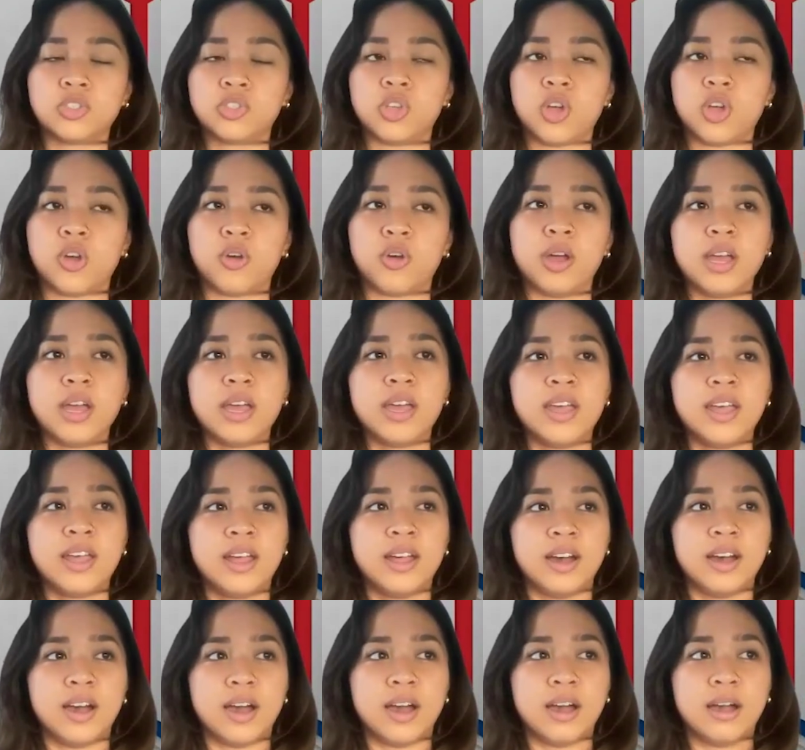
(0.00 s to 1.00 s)
So
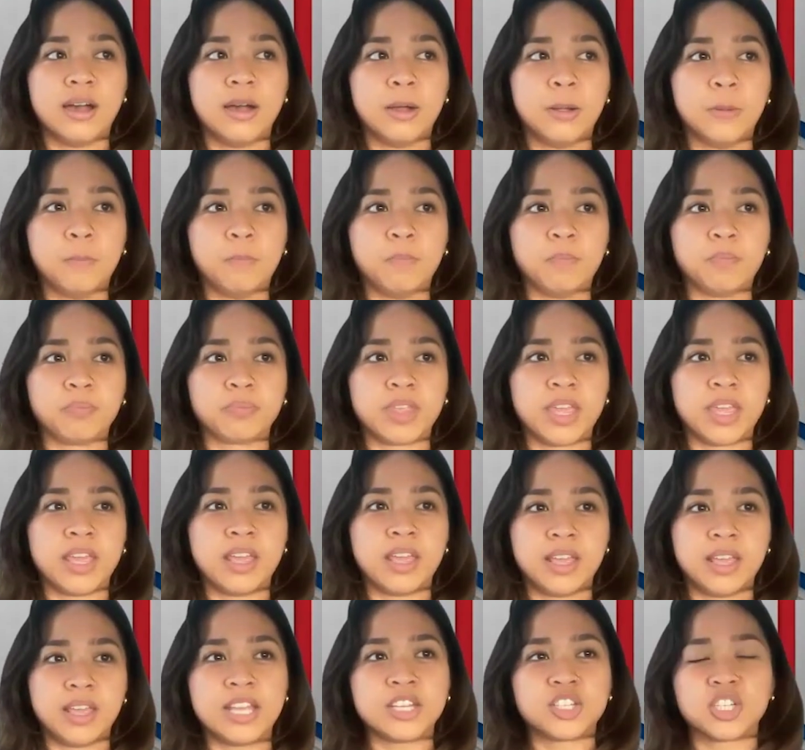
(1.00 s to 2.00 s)

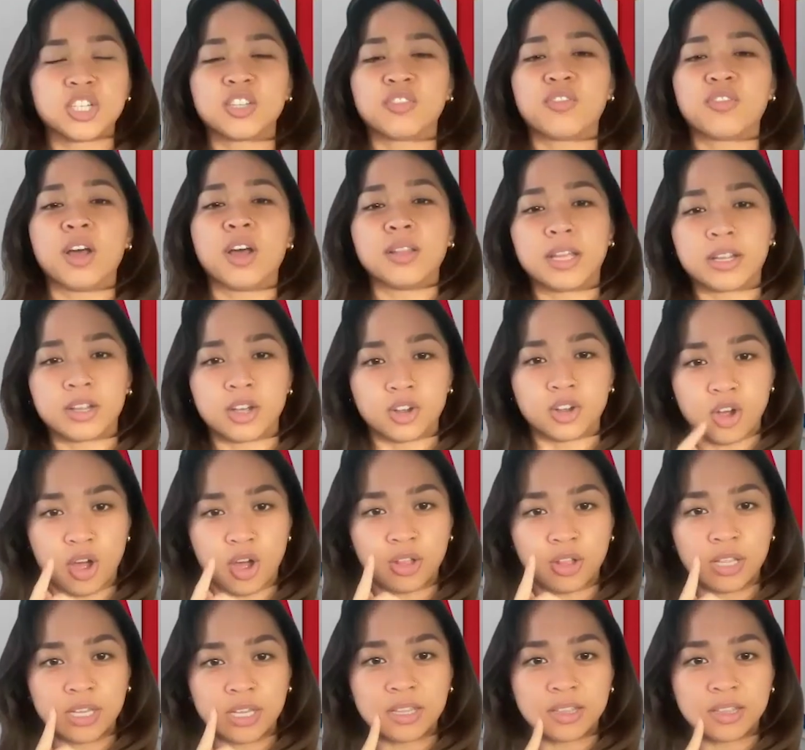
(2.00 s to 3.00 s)
it just felt like a
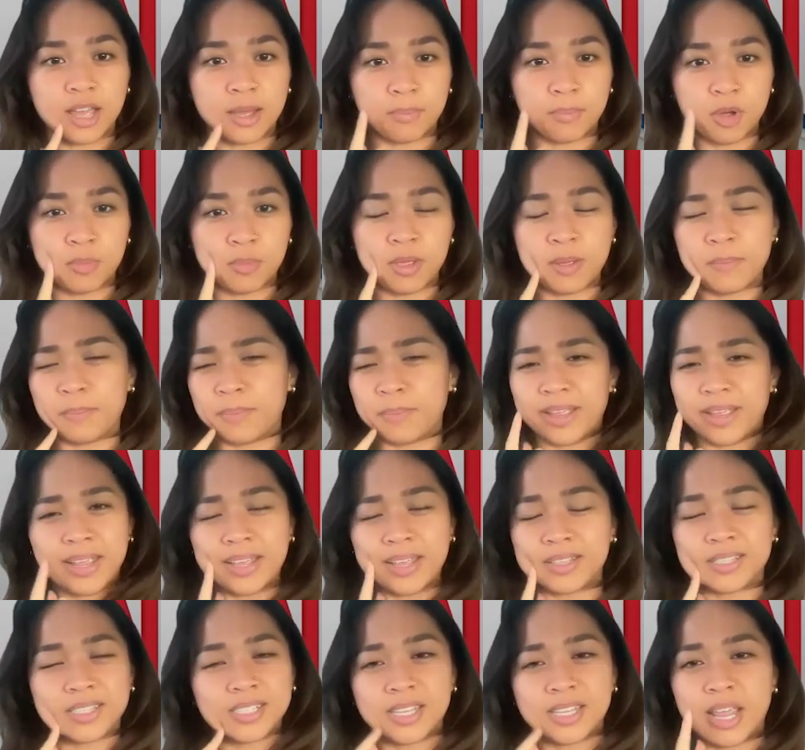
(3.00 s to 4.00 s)
calling in that moment, but
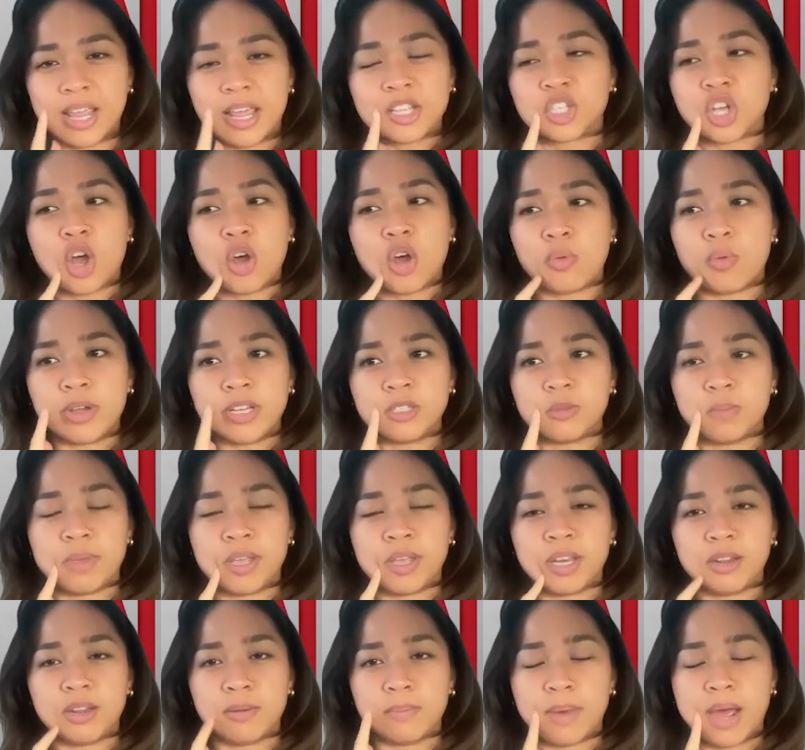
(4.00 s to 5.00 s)
it's always
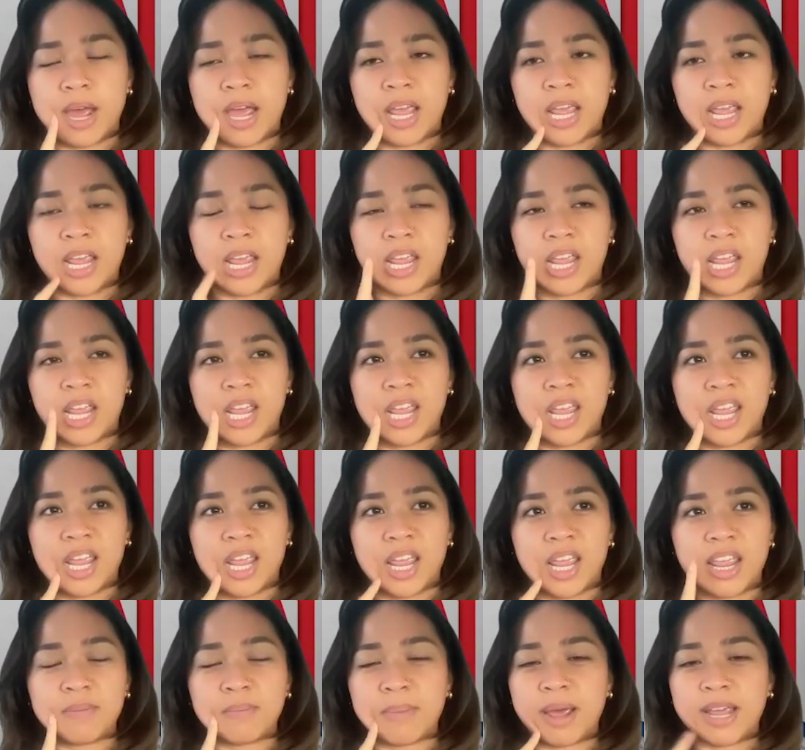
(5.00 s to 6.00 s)
been in
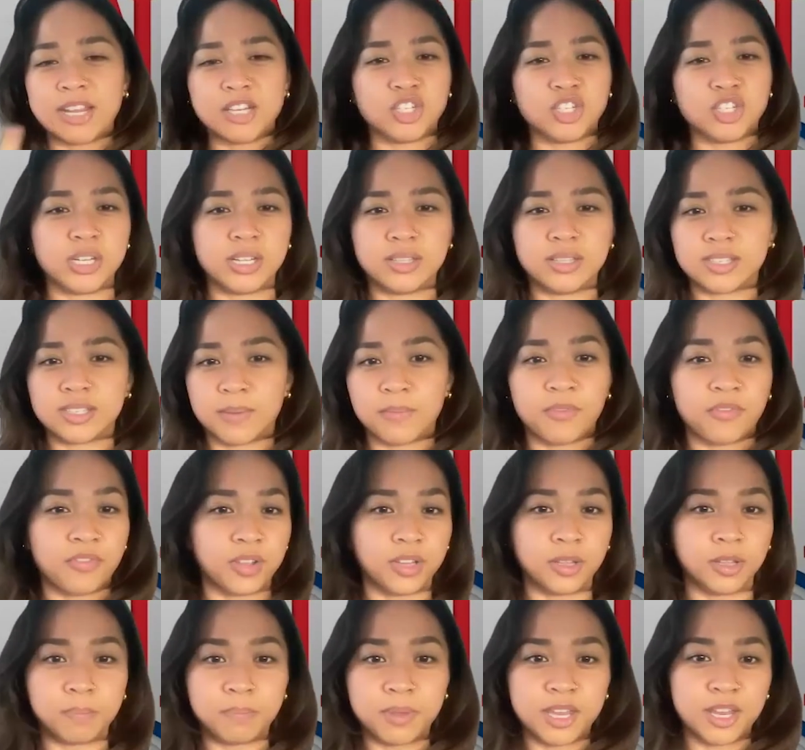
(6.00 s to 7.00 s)
my genes. I'm
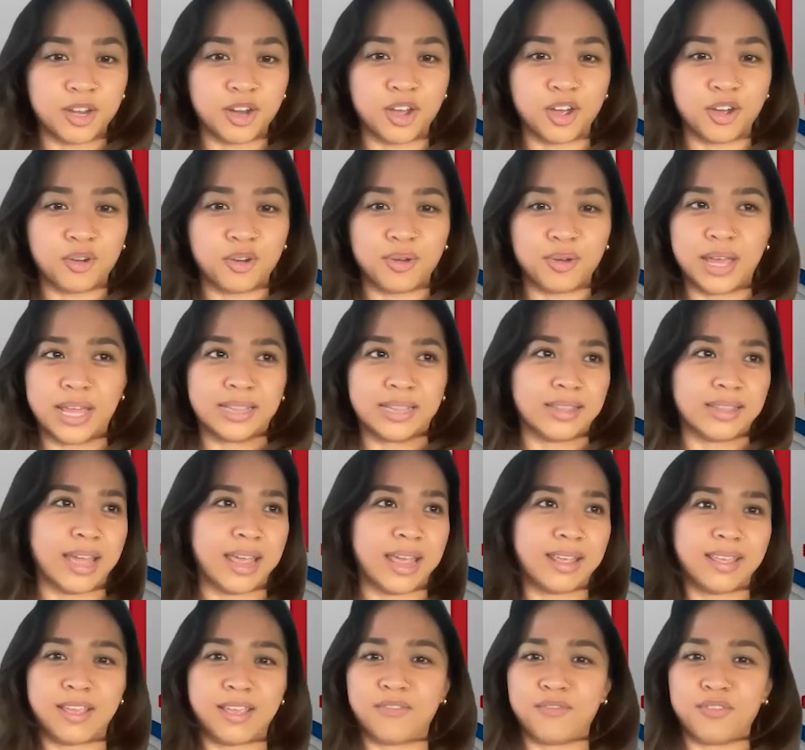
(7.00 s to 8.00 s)
Filipino, and
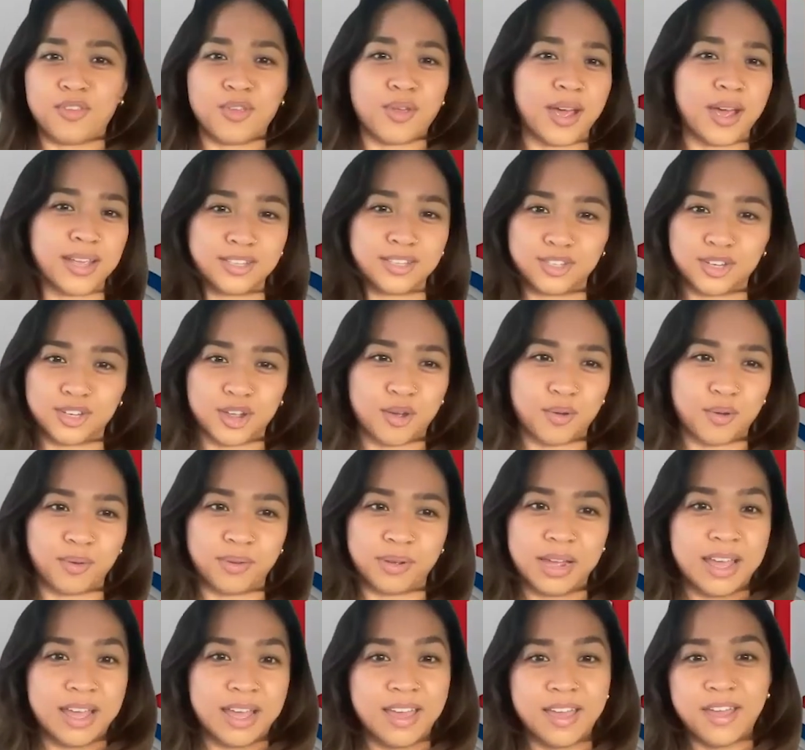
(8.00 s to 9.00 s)
like, if you guys
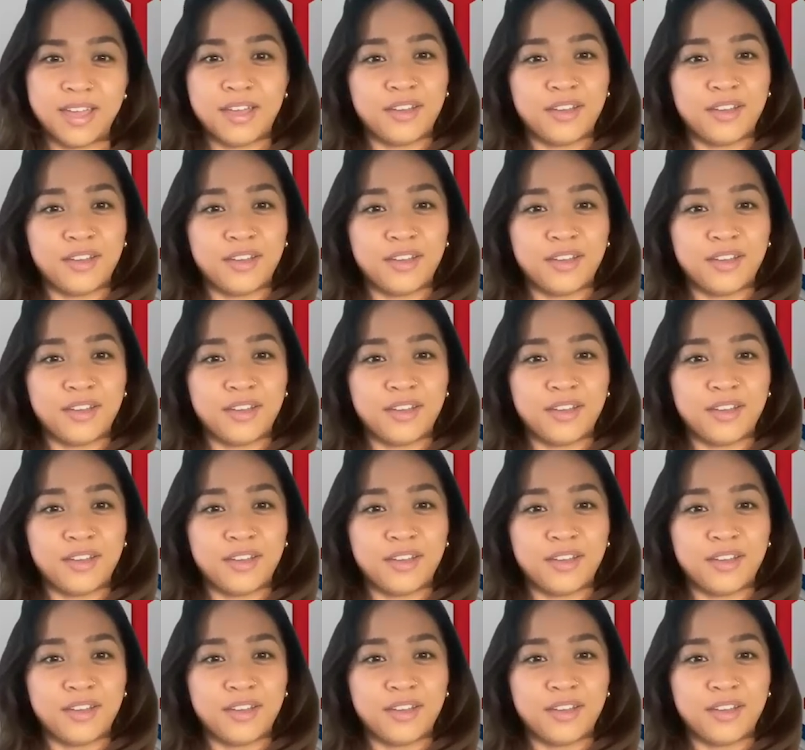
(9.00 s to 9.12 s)
know,